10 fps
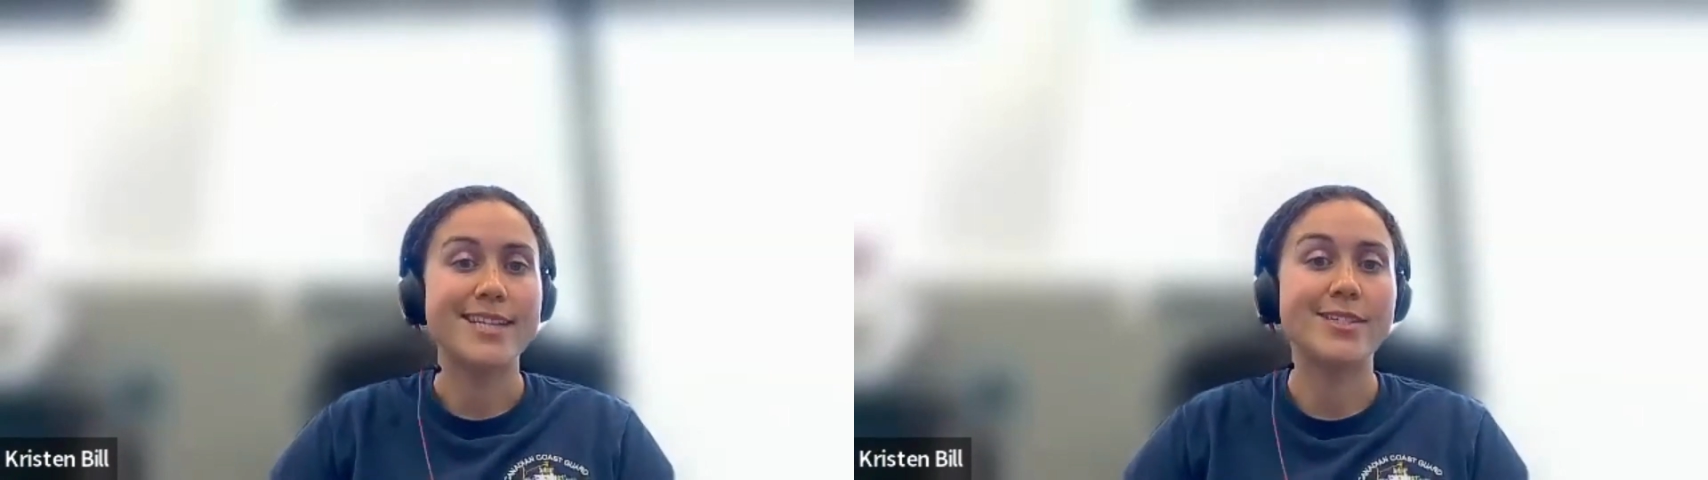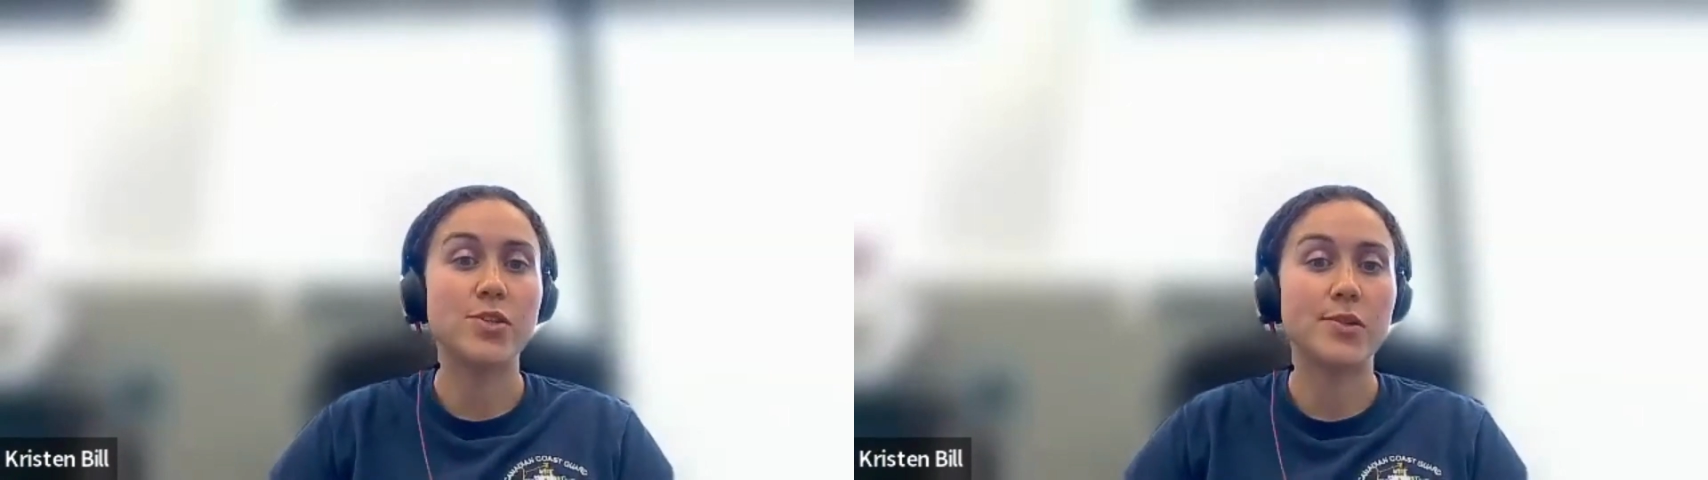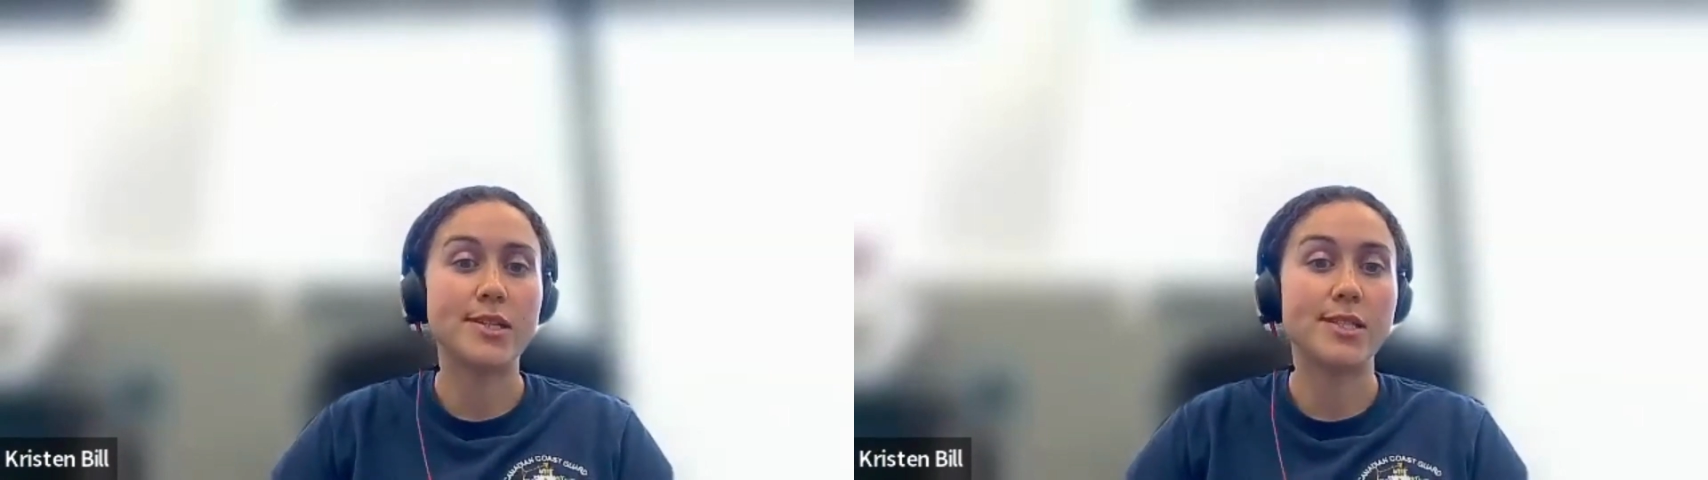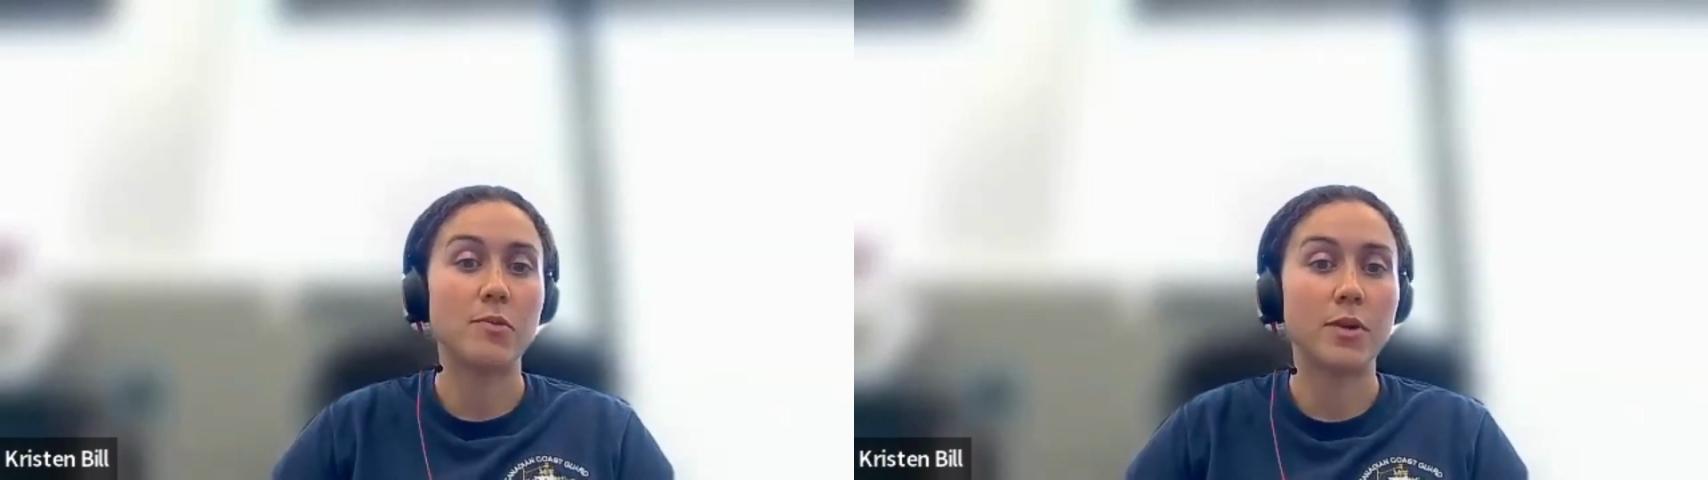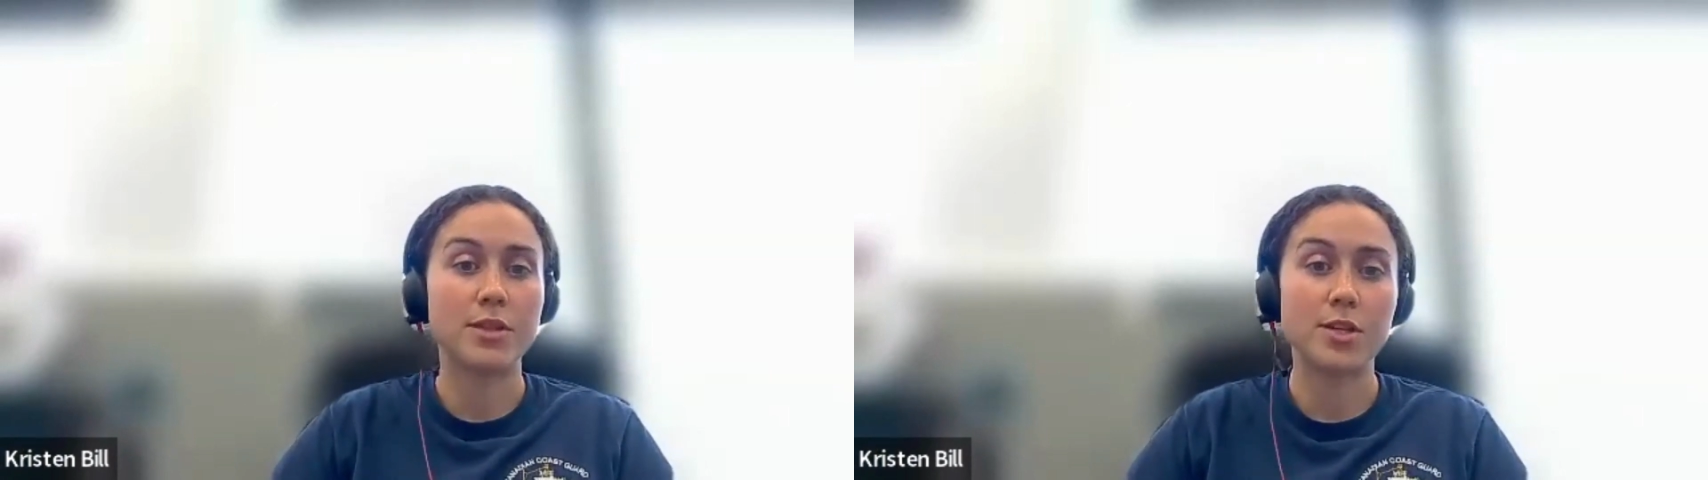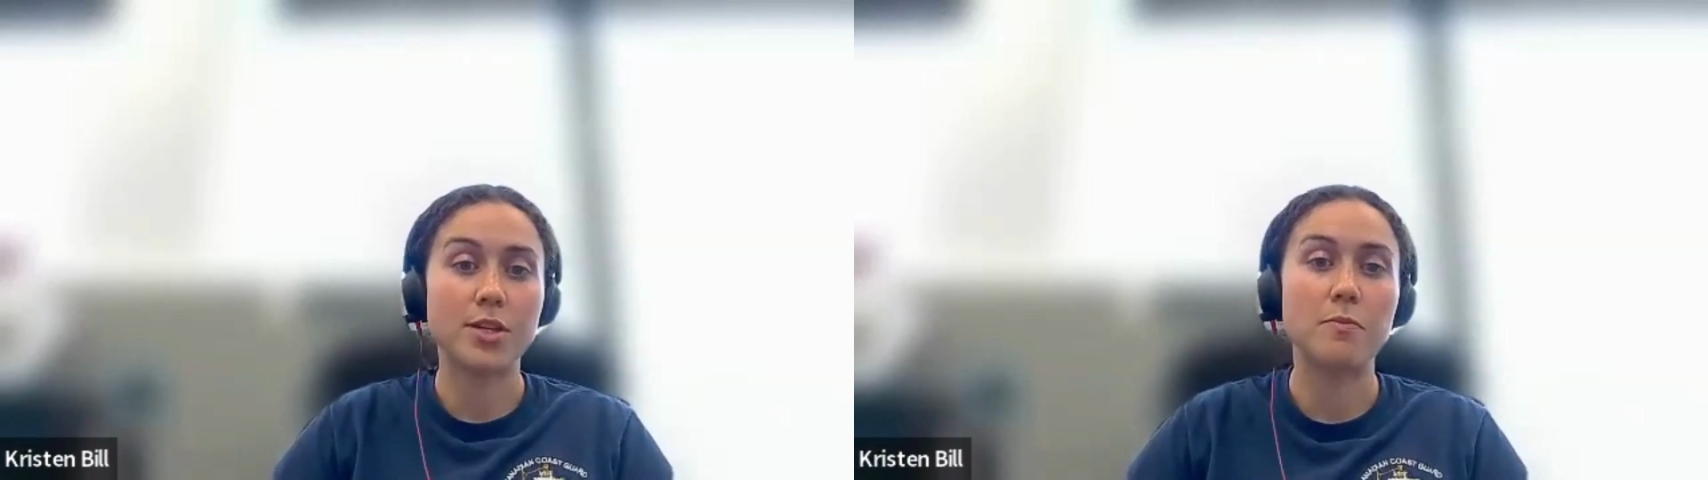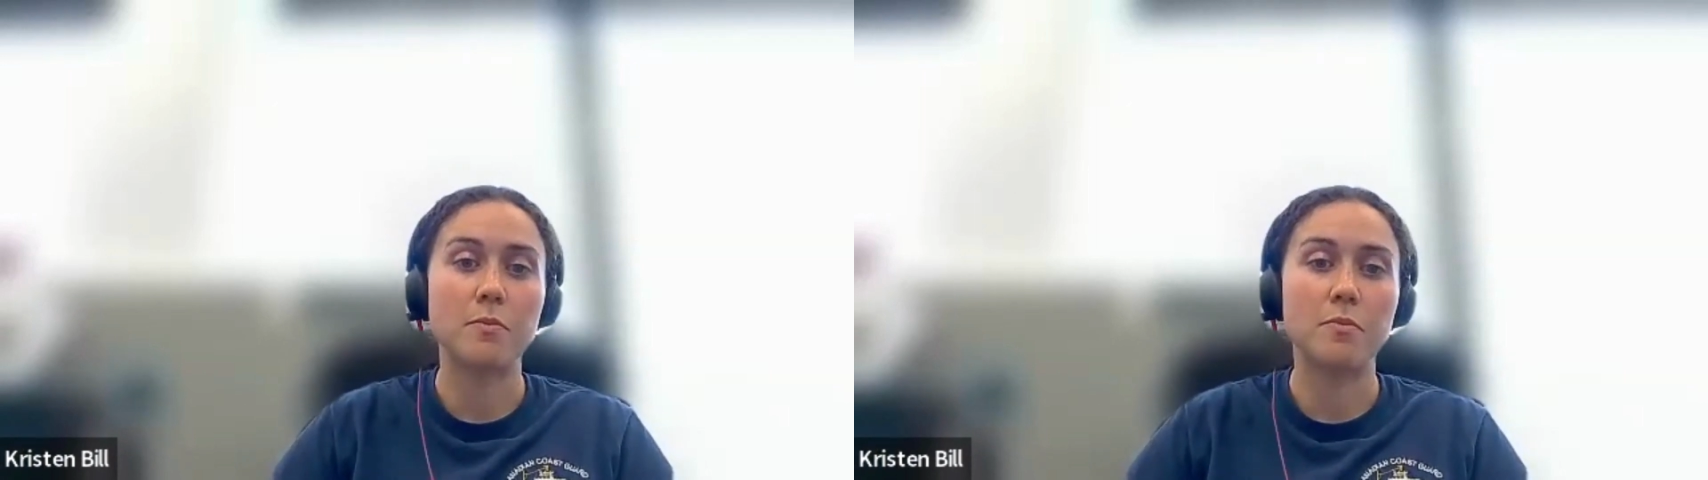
students and what they're